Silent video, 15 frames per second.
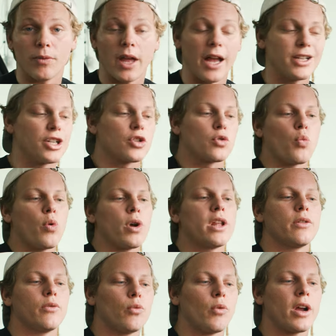I just
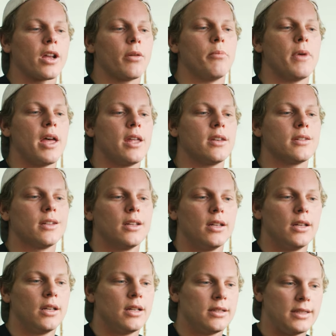wouldn't recommend
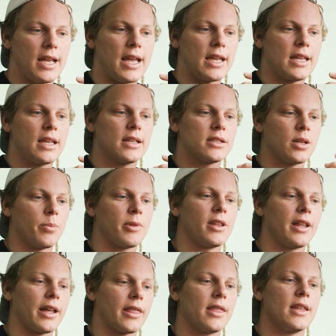taking something
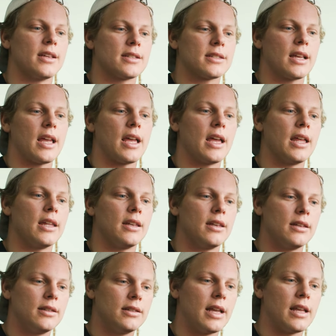like this and
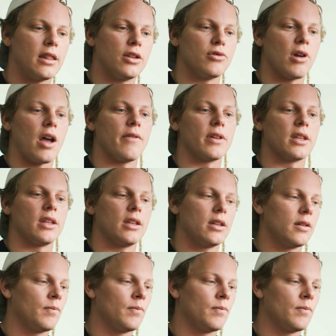daily driving it.